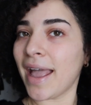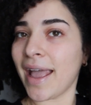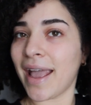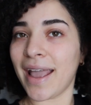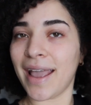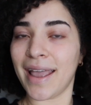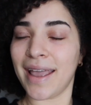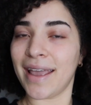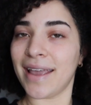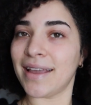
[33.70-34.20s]

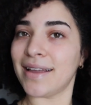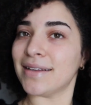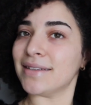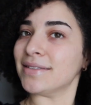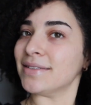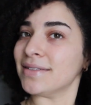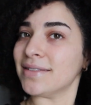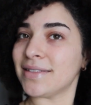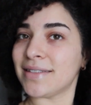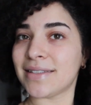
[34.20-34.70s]

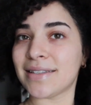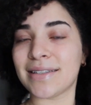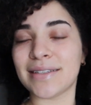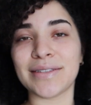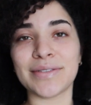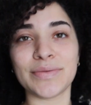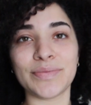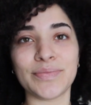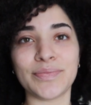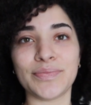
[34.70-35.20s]
And
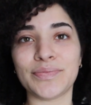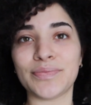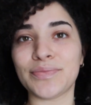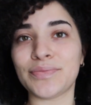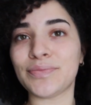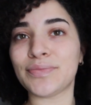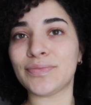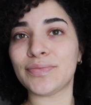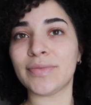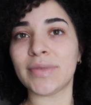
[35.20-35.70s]

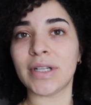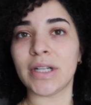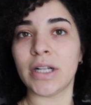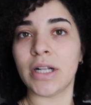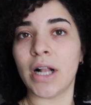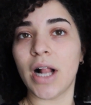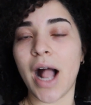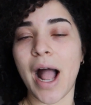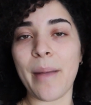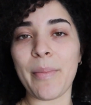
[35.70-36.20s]

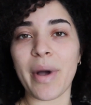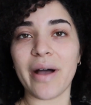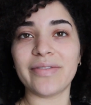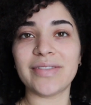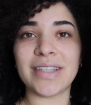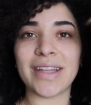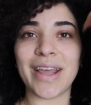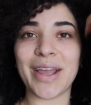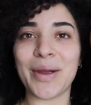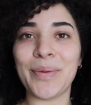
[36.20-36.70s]
I'm off
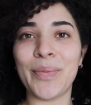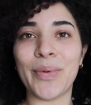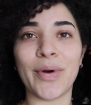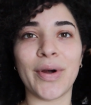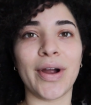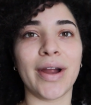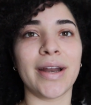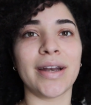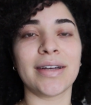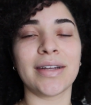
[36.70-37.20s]
to the airport.